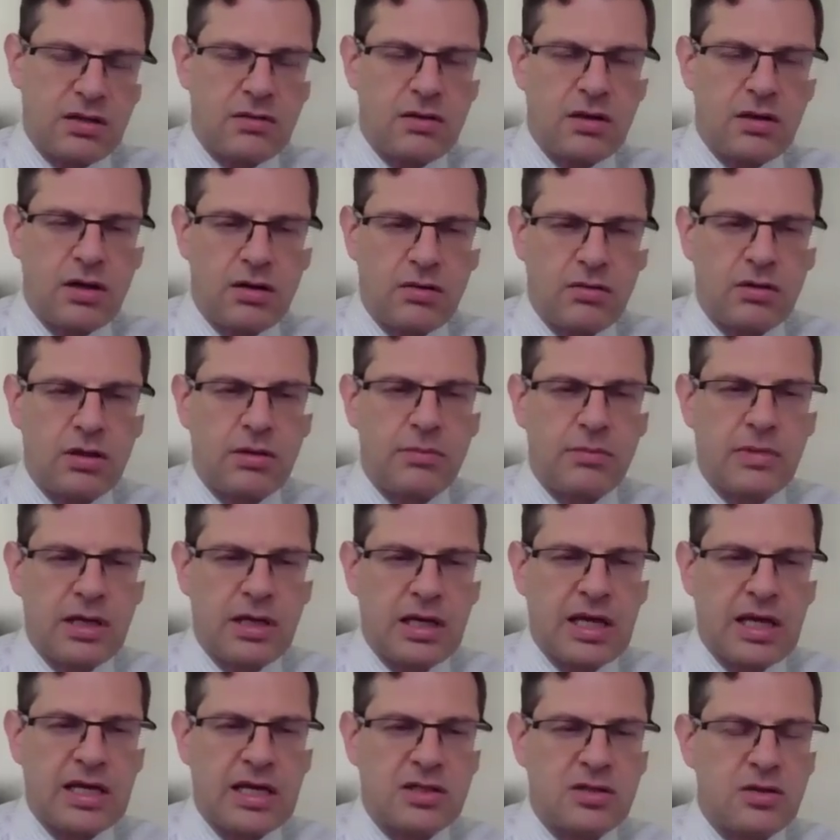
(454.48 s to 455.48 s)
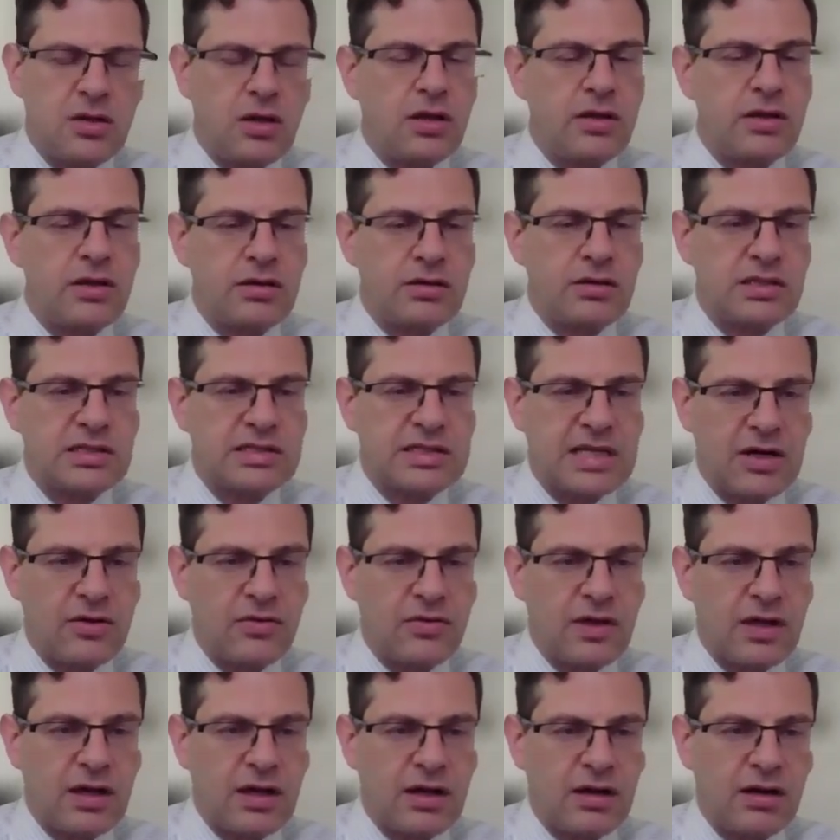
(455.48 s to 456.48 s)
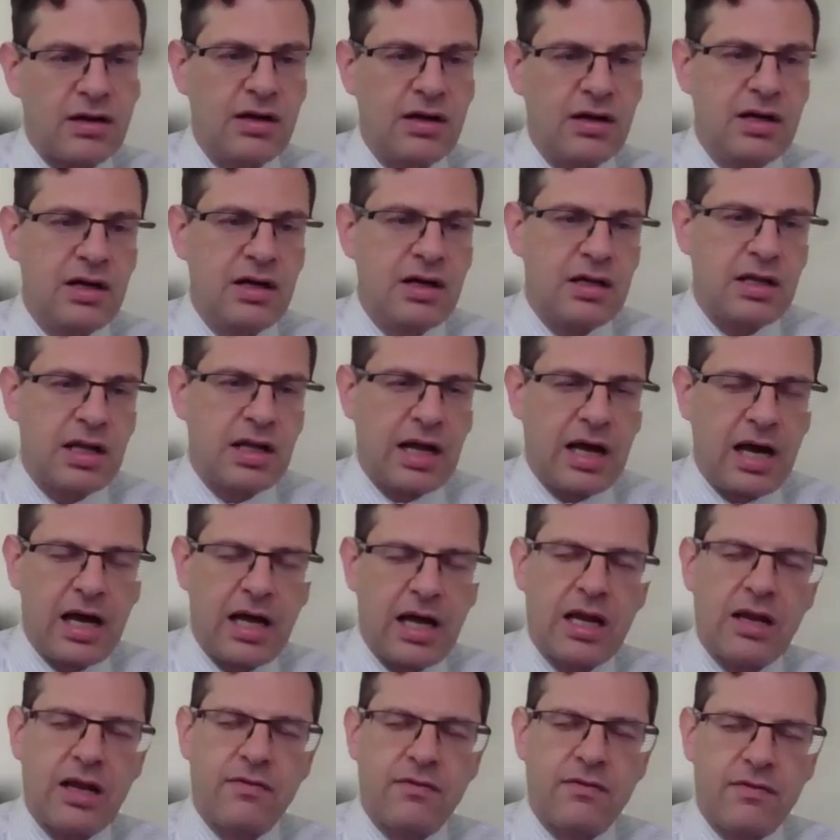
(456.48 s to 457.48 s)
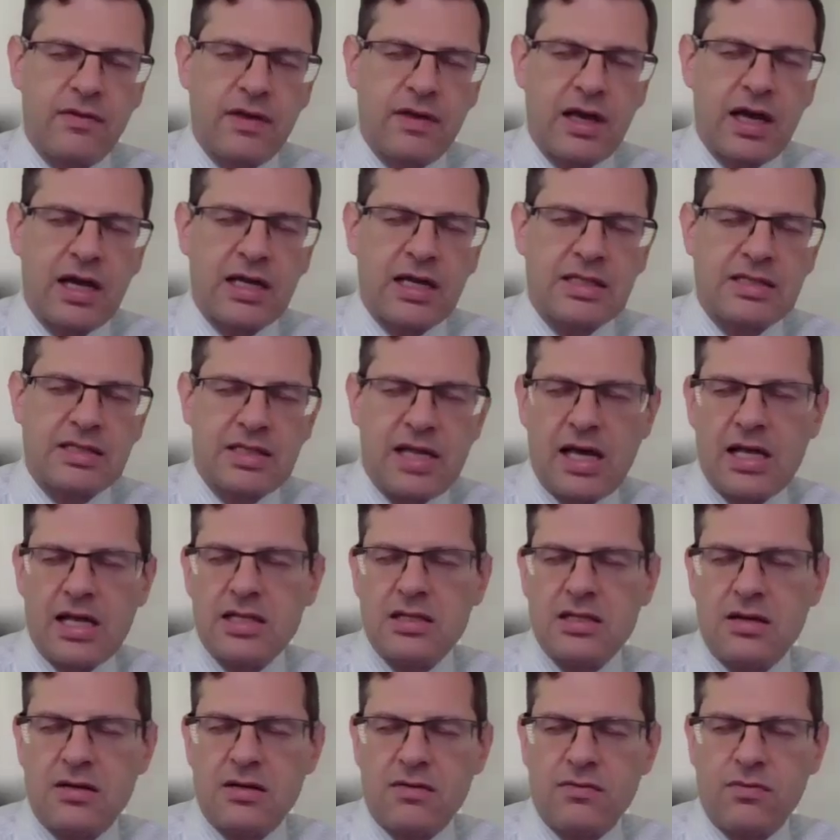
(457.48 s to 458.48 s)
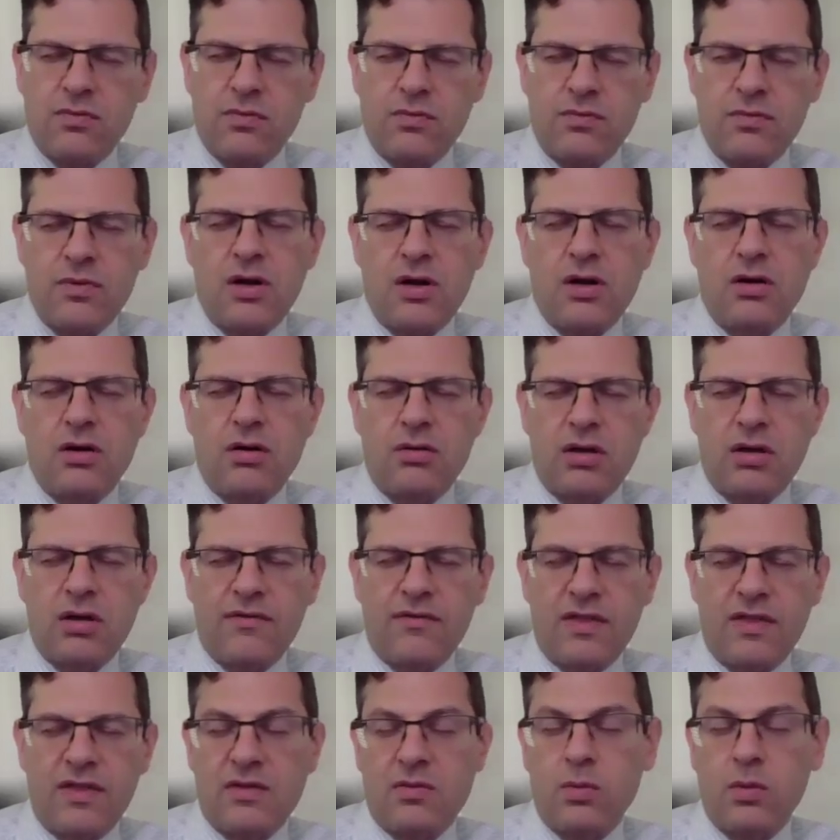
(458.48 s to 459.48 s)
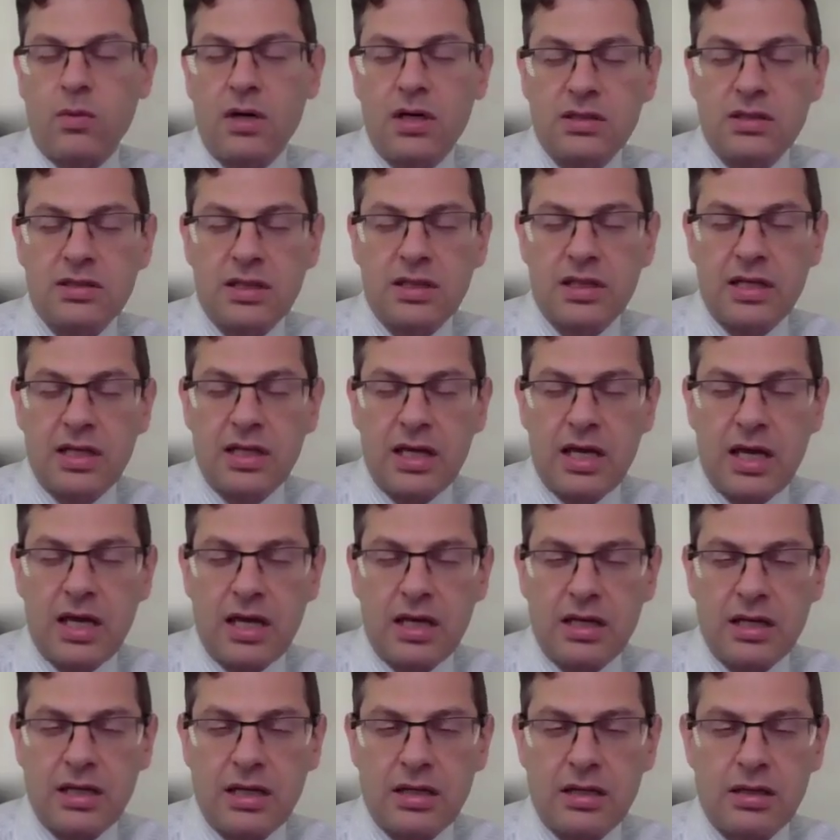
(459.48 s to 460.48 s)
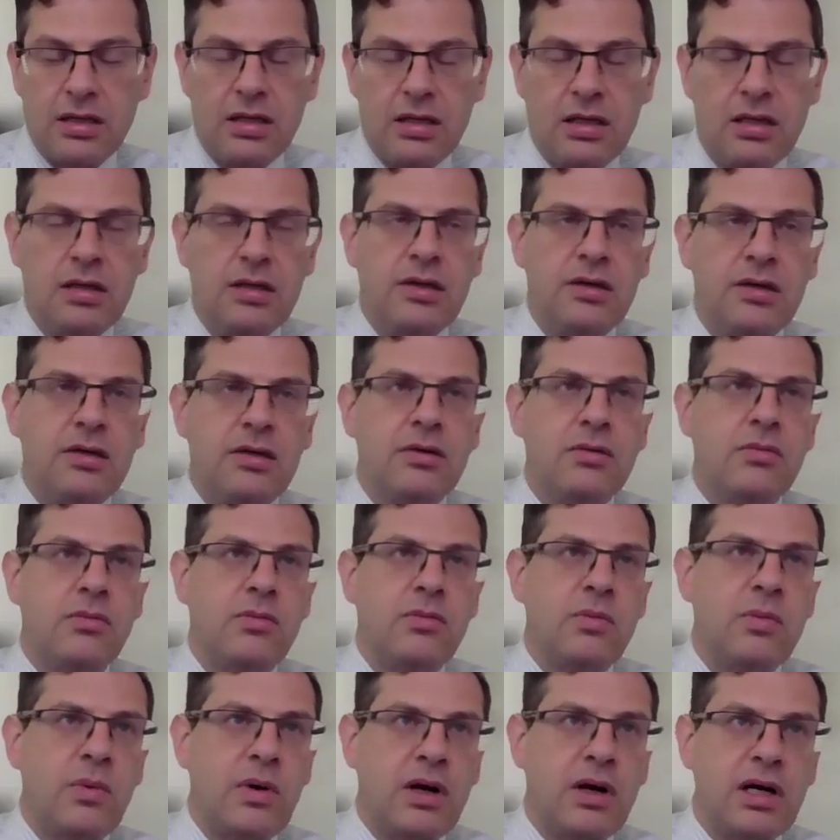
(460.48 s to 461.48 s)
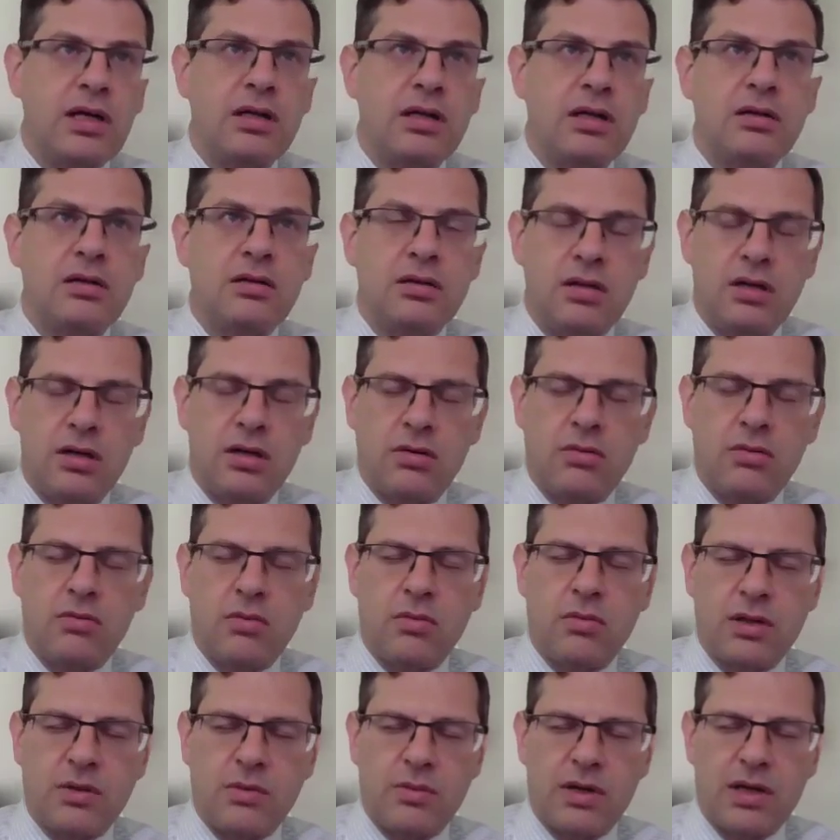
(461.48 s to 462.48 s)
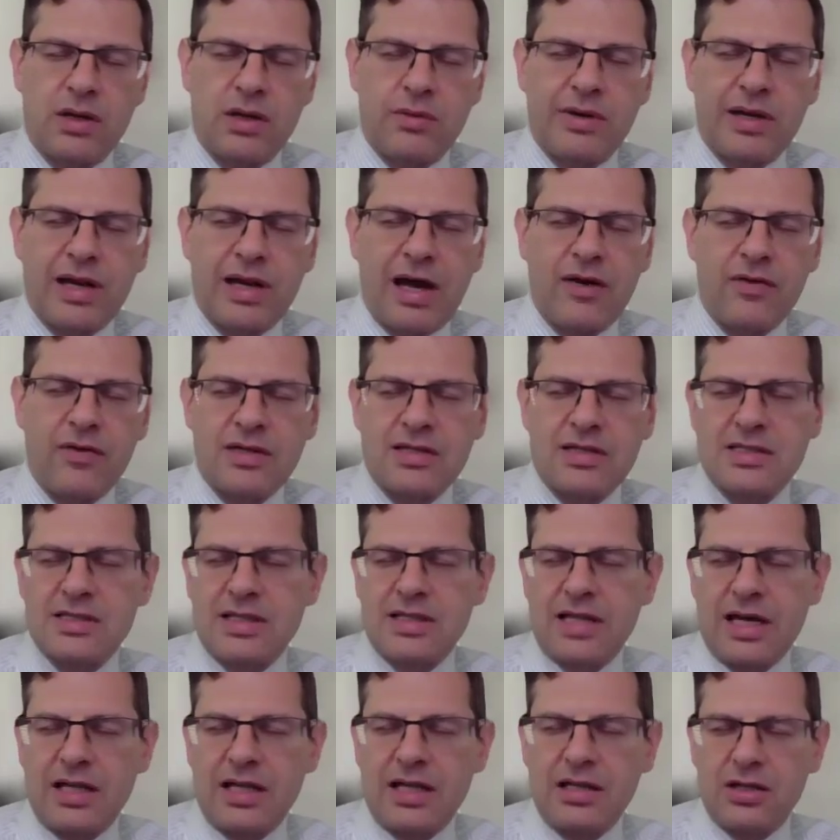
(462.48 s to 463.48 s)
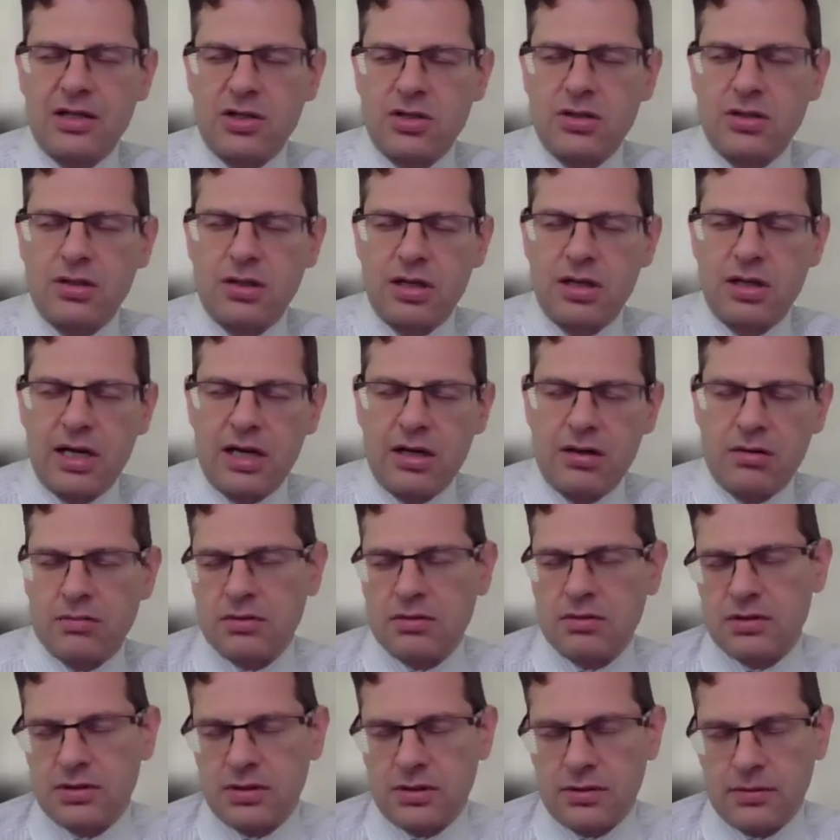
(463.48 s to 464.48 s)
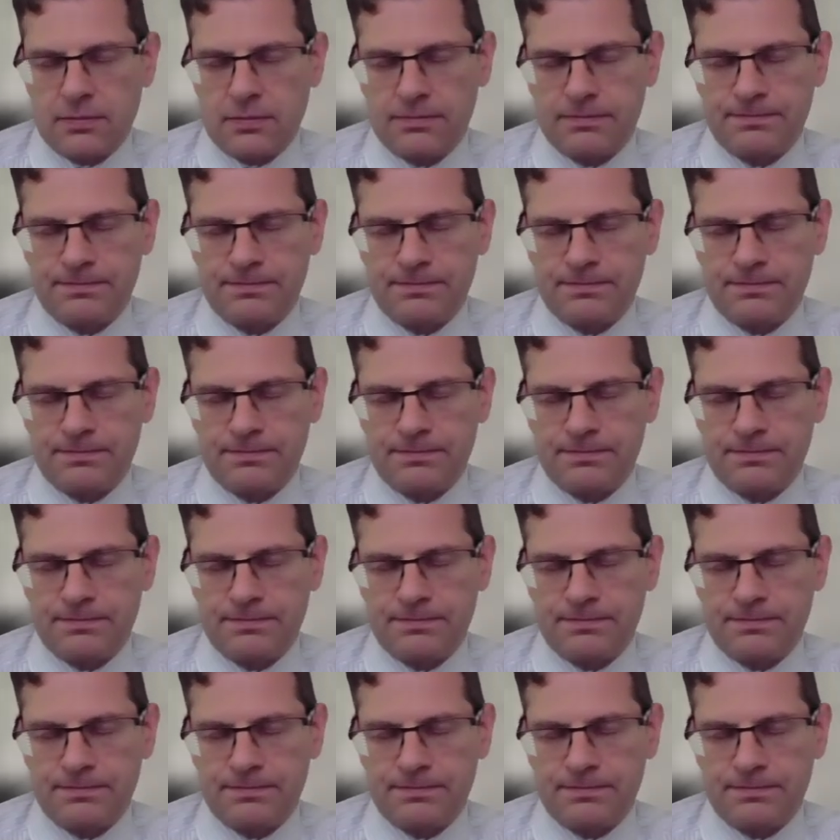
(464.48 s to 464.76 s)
limited case law there is out there to kind of get a sense of if this was litigated, how this is likely to turn out. So.